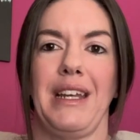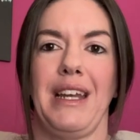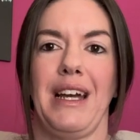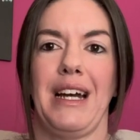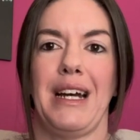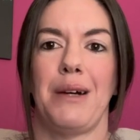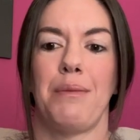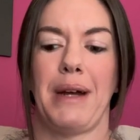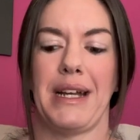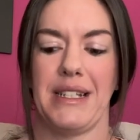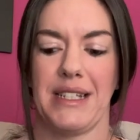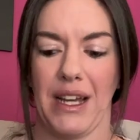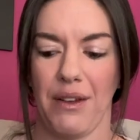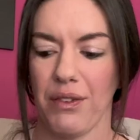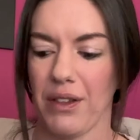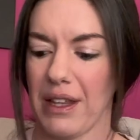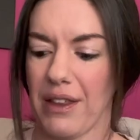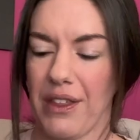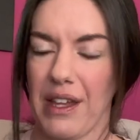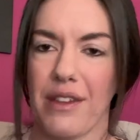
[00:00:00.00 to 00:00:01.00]
I
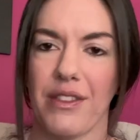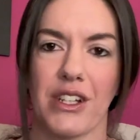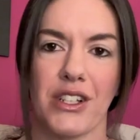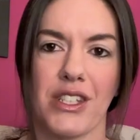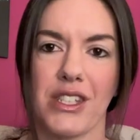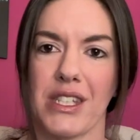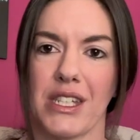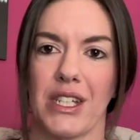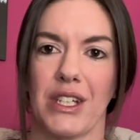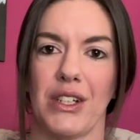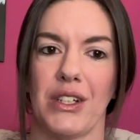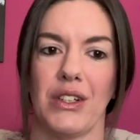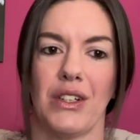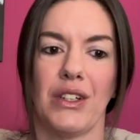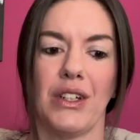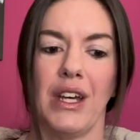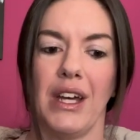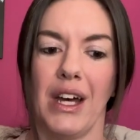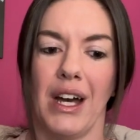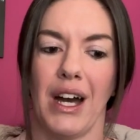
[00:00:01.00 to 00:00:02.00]
definitely think there's
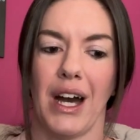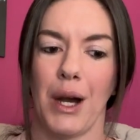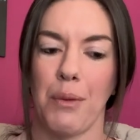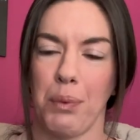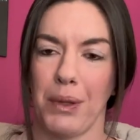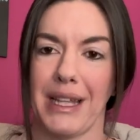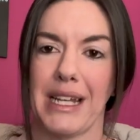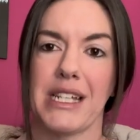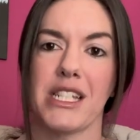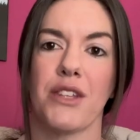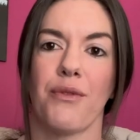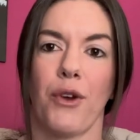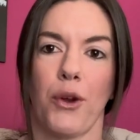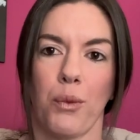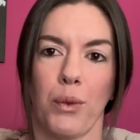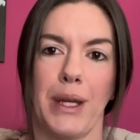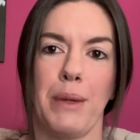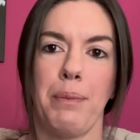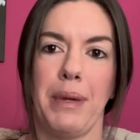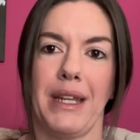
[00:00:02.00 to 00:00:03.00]
still a place for
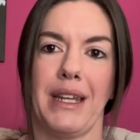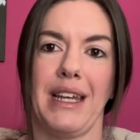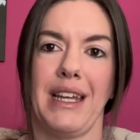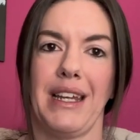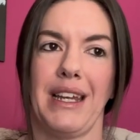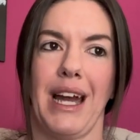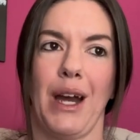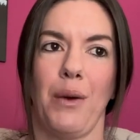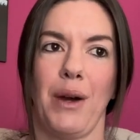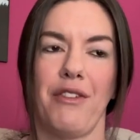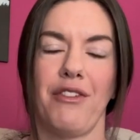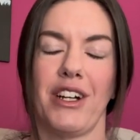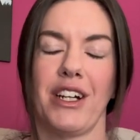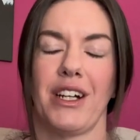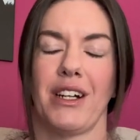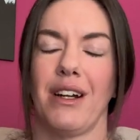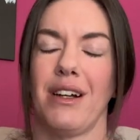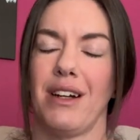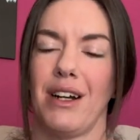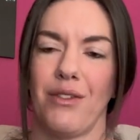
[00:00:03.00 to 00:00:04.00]
repinning.
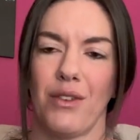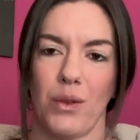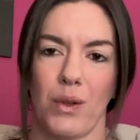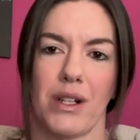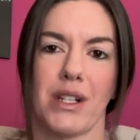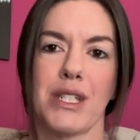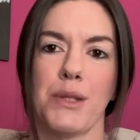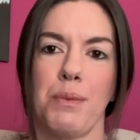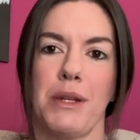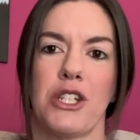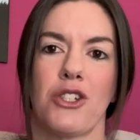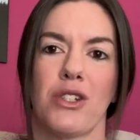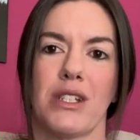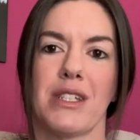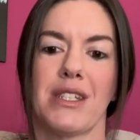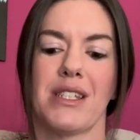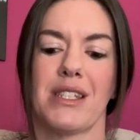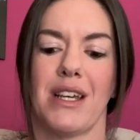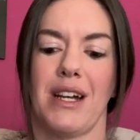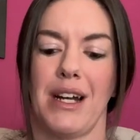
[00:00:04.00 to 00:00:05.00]
However, of course,
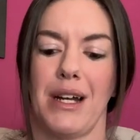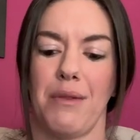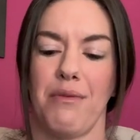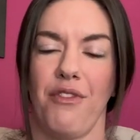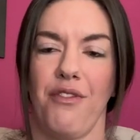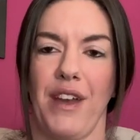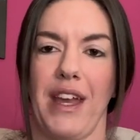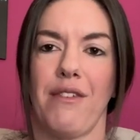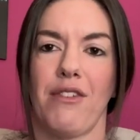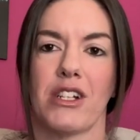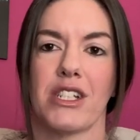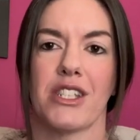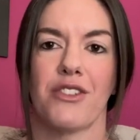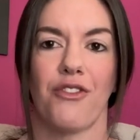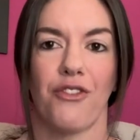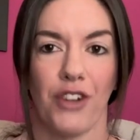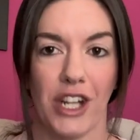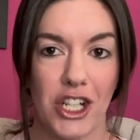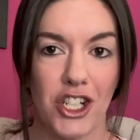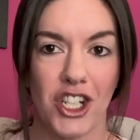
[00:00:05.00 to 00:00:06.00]
Pinterest favors
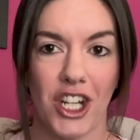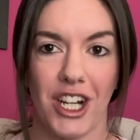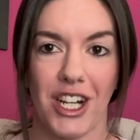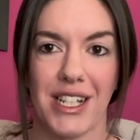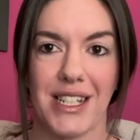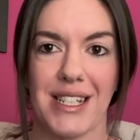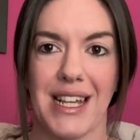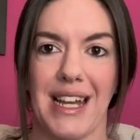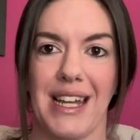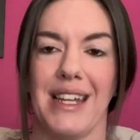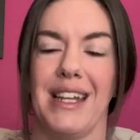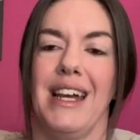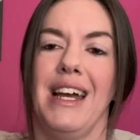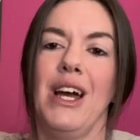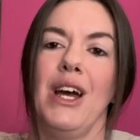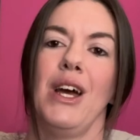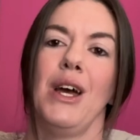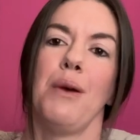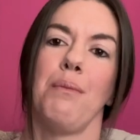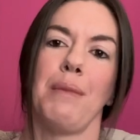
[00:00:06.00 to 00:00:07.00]
fresh content,
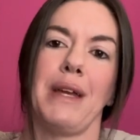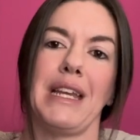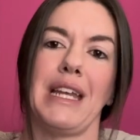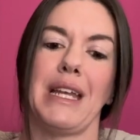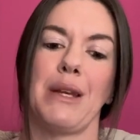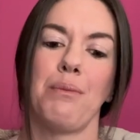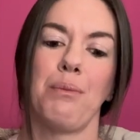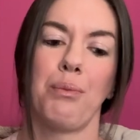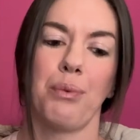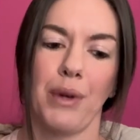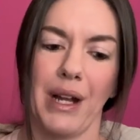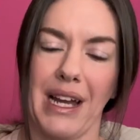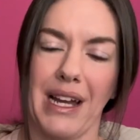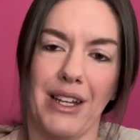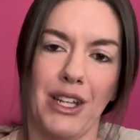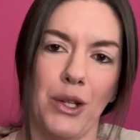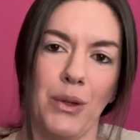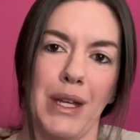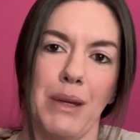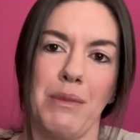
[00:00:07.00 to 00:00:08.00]
meaning brand
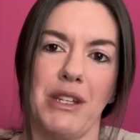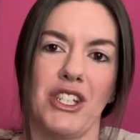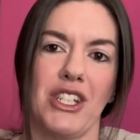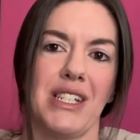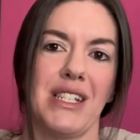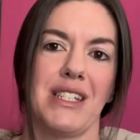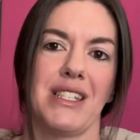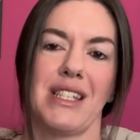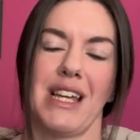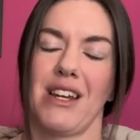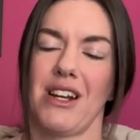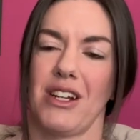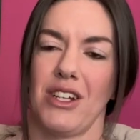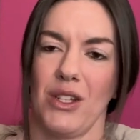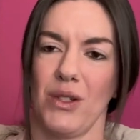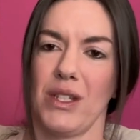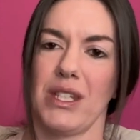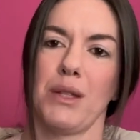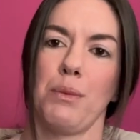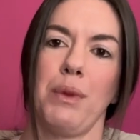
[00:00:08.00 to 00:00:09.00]
new images that are
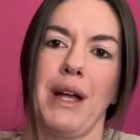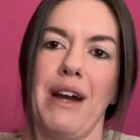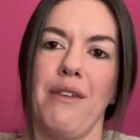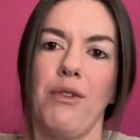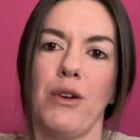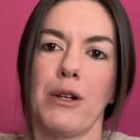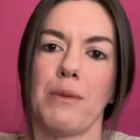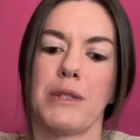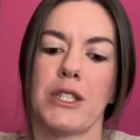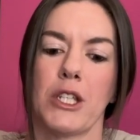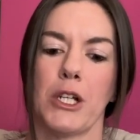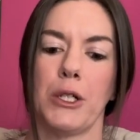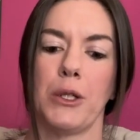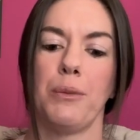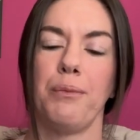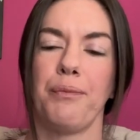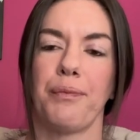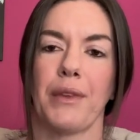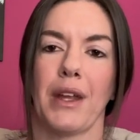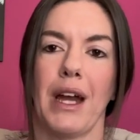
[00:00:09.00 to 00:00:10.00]
new to the platform.
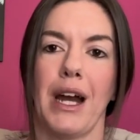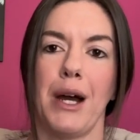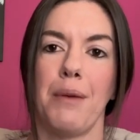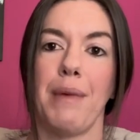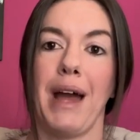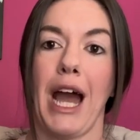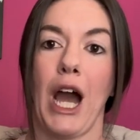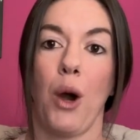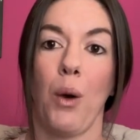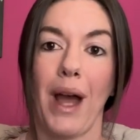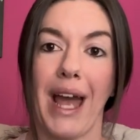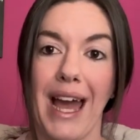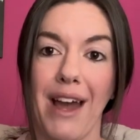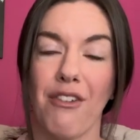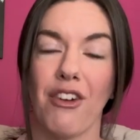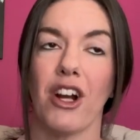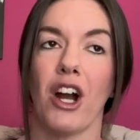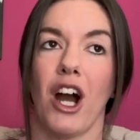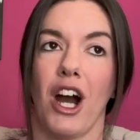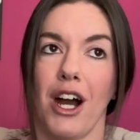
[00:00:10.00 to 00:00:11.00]
So
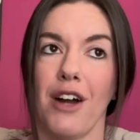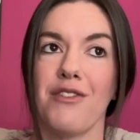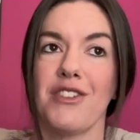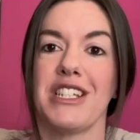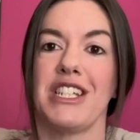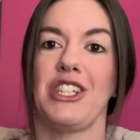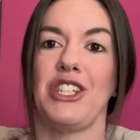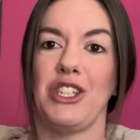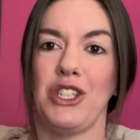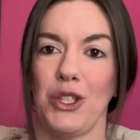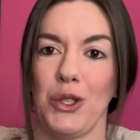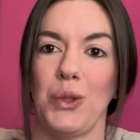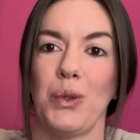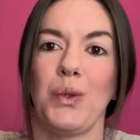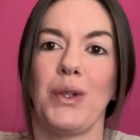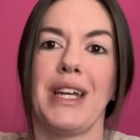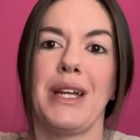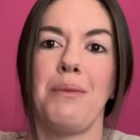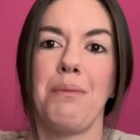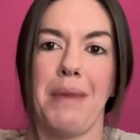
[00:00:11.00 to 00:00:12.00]
however often you
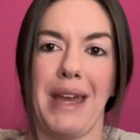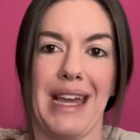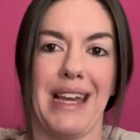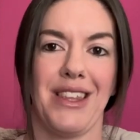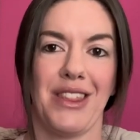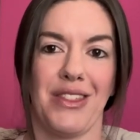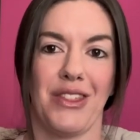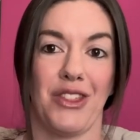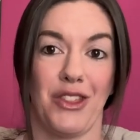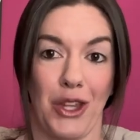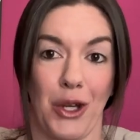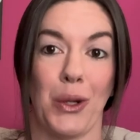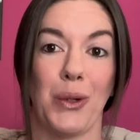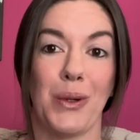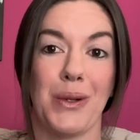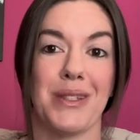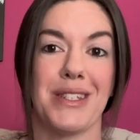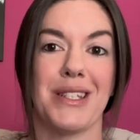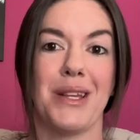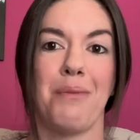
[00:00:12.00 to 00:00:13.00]
can make
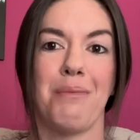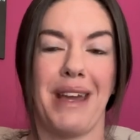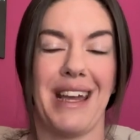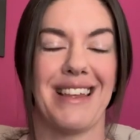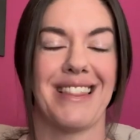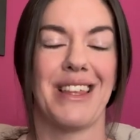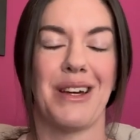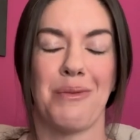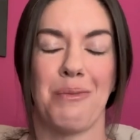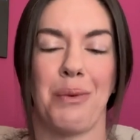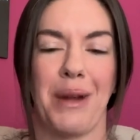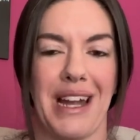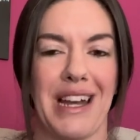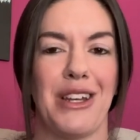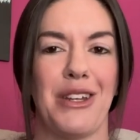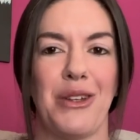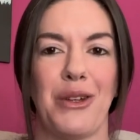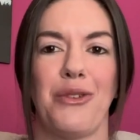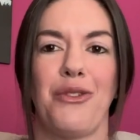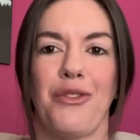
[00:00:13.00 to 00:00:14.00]
the brand
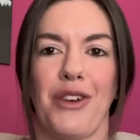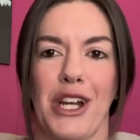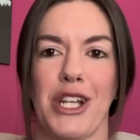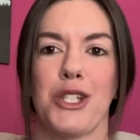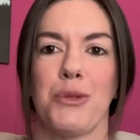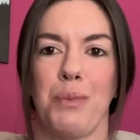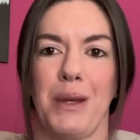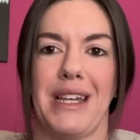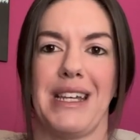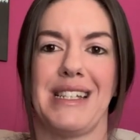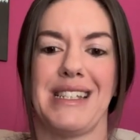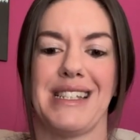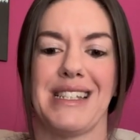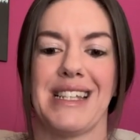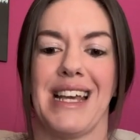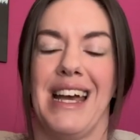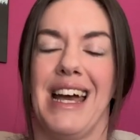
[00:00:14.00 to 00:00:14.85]
new fresh pins,